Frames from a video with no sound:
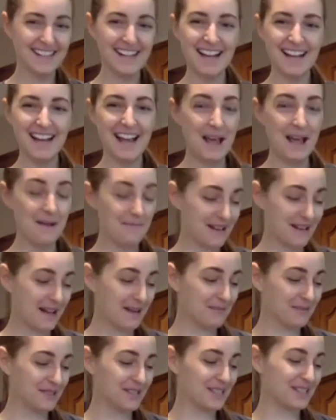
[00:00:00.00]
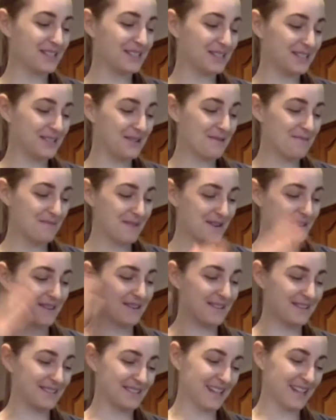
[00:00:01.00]
it becomes
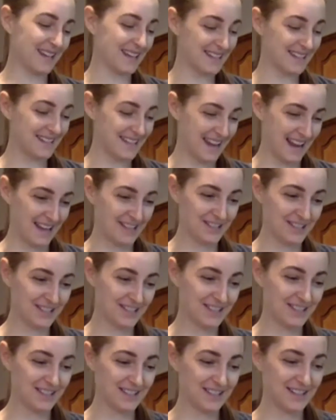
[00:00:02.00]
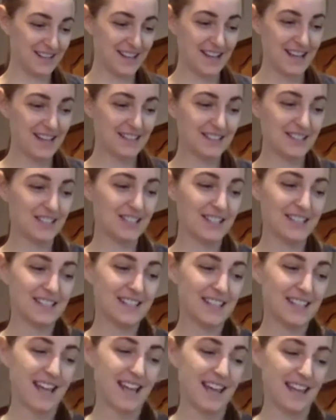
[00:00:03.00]
super second nature to just
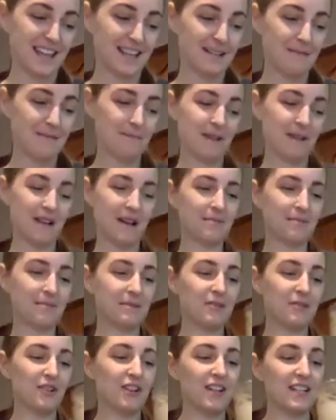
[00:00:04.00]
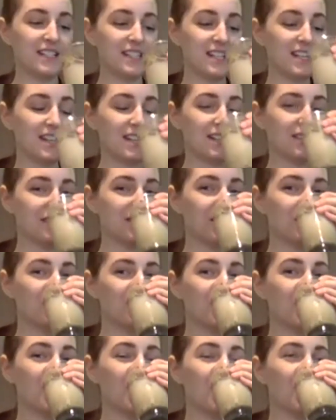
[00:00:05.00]
like pick up some Cricut tea and start
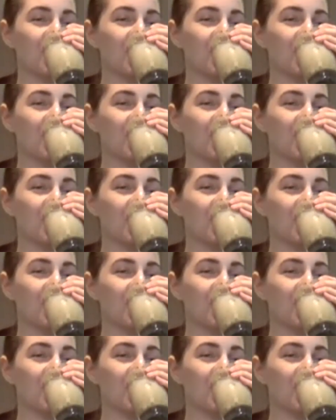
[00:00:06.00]
drinking